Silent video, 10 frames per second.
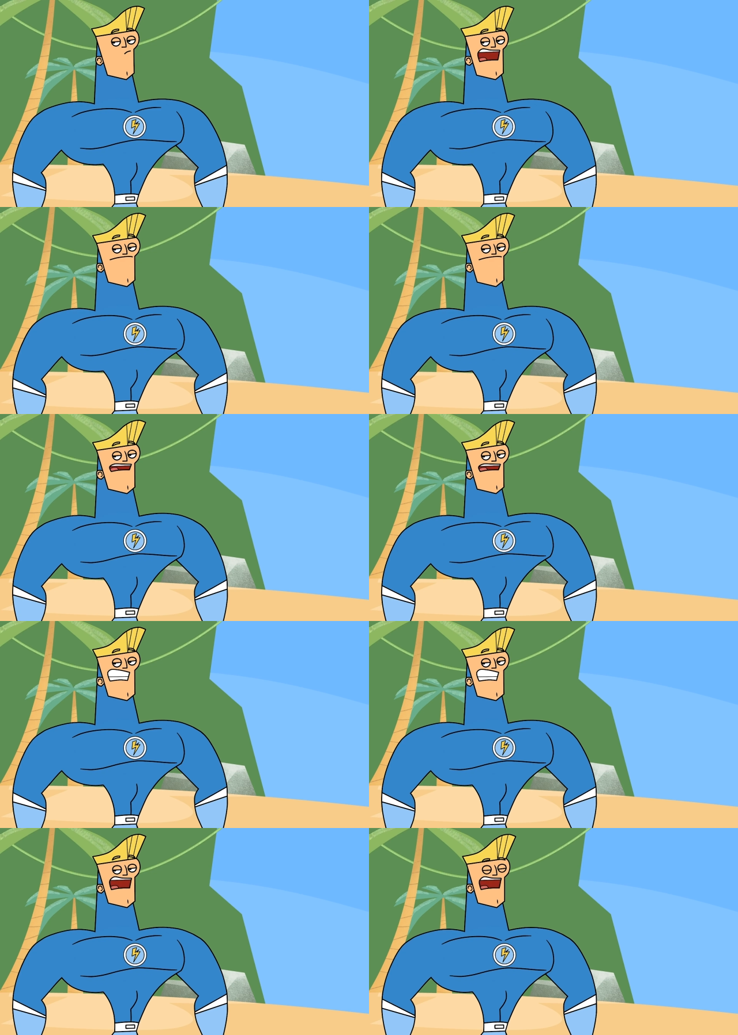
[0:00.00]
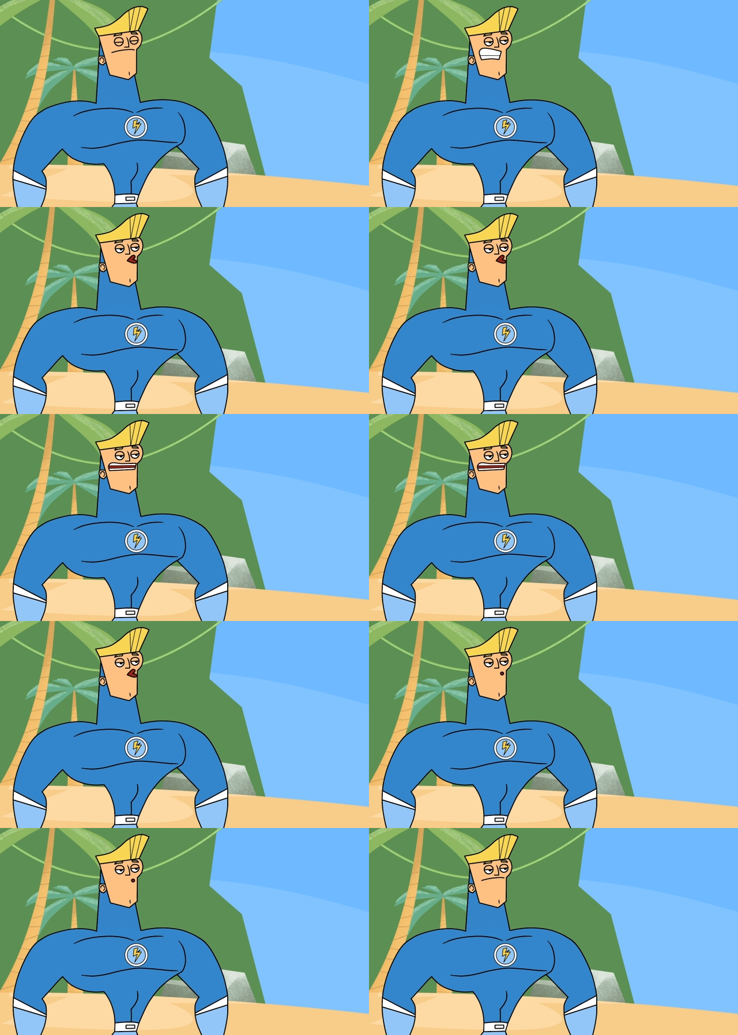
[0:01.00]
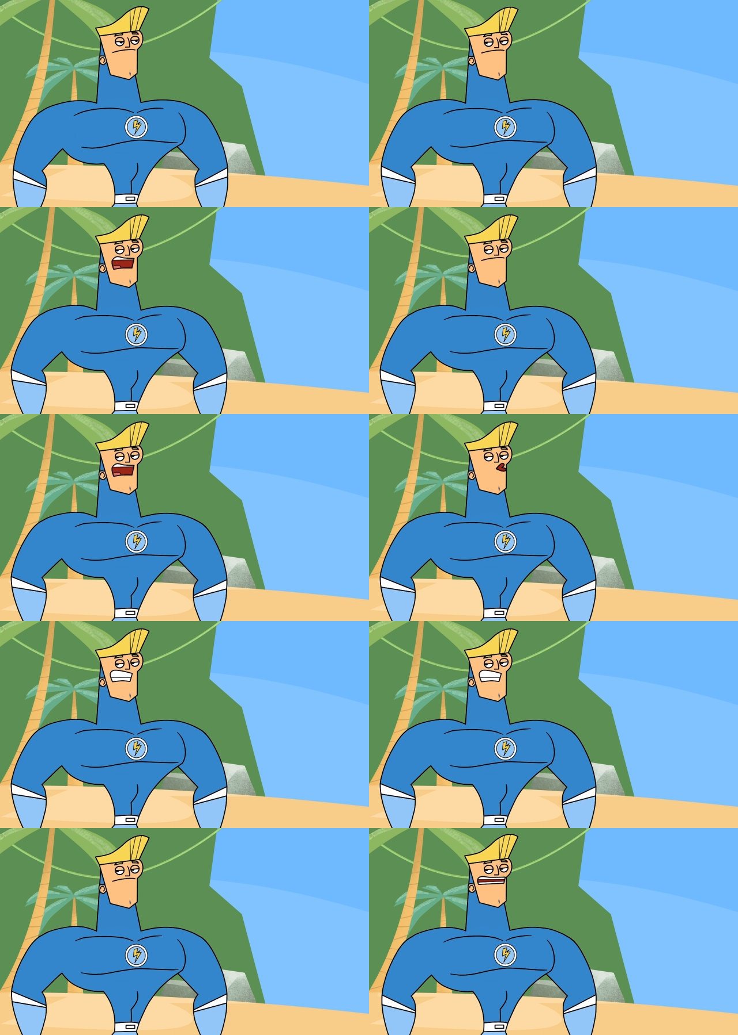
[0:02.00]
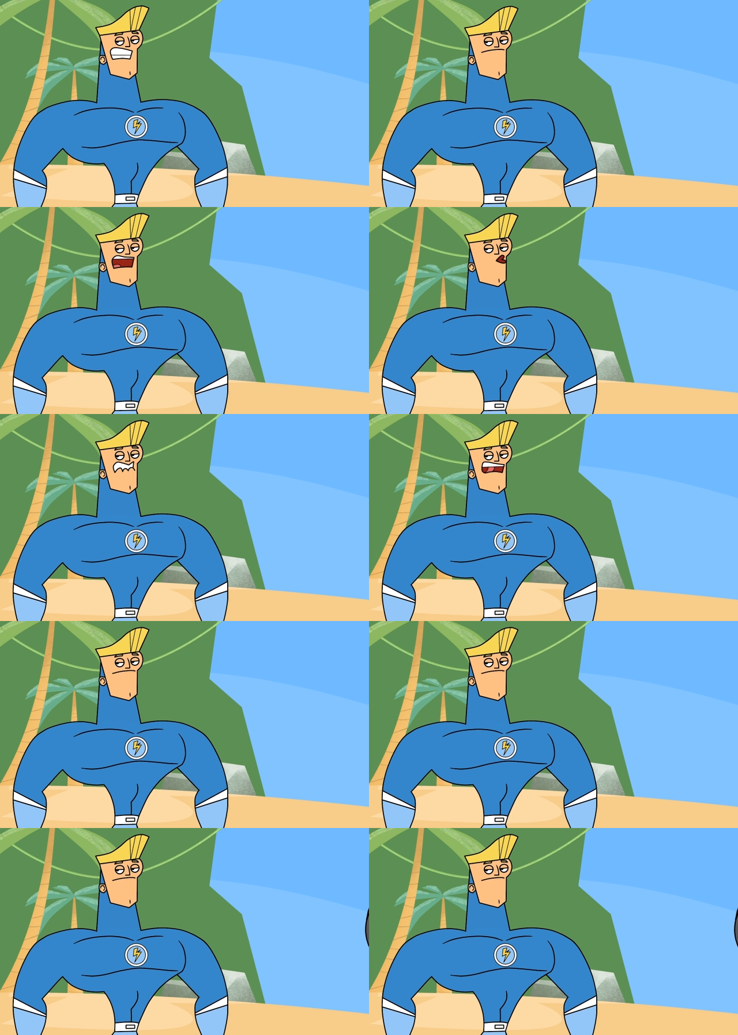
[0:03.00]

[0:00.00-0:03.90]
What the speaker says: Nobody's mouth can be seen.